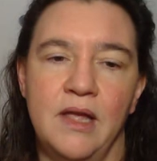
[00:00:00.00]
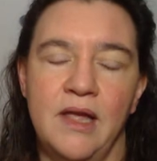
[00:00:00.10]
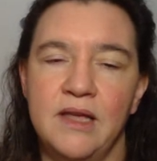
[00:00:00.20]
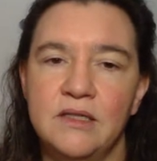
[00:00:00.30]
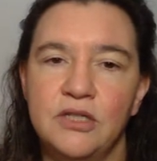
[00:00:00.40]

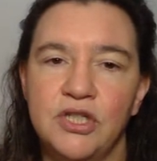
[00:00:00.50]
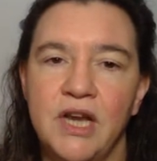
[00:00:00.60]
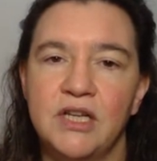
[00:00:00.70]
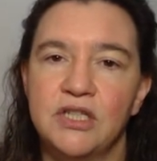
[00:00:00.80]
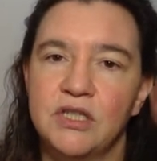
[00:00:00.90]
hasn't
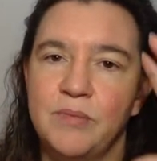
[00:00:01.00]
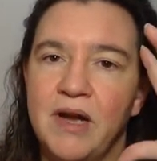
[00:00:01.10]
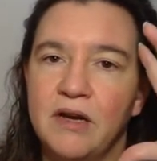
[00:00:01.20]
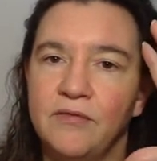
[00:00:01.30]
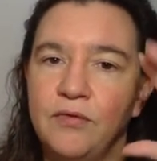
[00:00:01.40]
changed
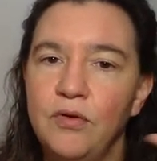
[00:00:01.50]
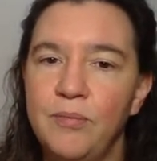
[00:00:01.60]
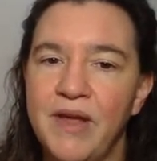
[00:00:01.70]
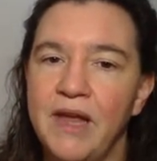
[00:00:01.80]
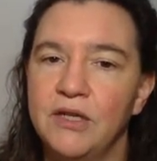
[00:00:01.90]
despite a full
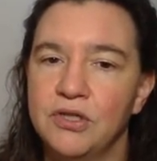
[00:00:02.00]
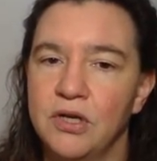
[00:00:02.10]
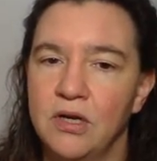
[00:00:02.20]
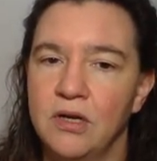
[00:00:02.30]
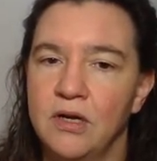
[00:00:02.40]
page
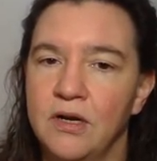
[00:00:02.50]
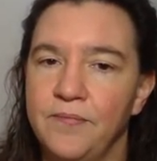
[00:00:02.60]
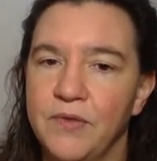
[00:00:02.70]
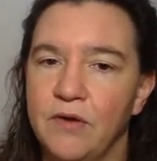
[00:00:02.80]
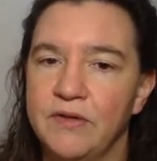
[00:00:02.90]

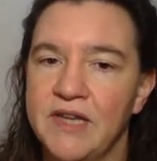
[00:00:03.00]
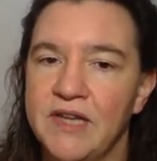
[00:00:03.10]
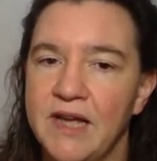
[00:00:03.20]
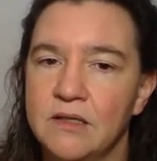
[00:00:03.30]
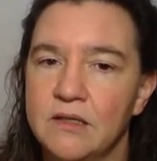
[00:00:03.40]
um, of
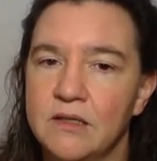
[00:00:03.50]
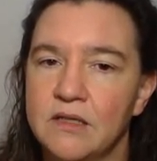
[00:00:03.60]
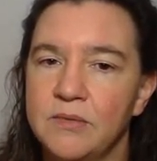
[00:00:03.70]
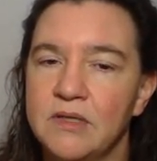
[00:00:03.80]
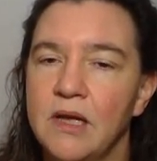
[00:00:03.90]
attack
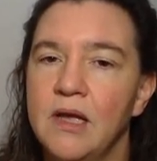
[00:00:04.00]
systems.